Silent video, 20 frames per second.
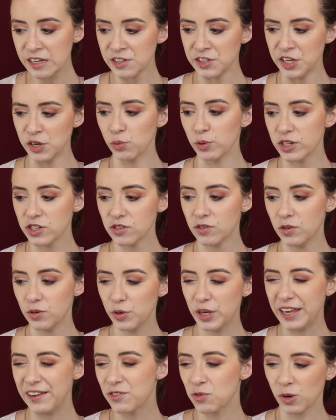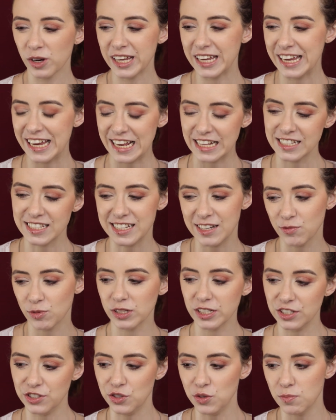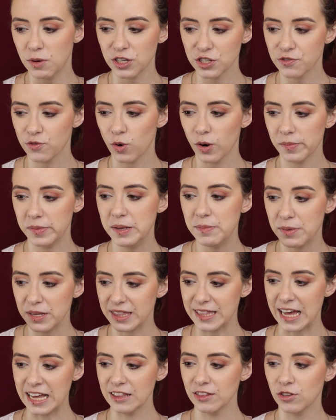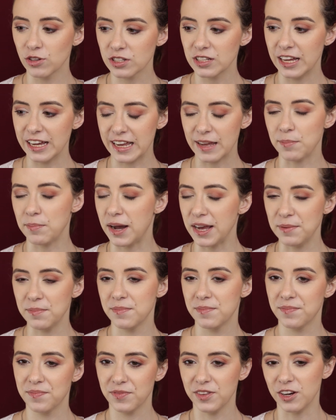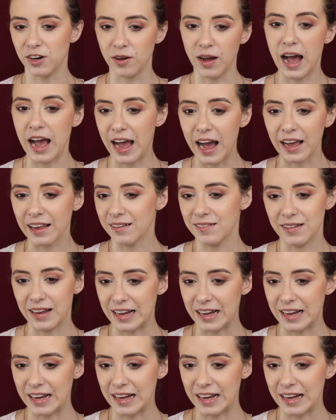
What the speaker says: The original O'Keeffe's Working Hands didn't really do much for me, but that looked like it might, I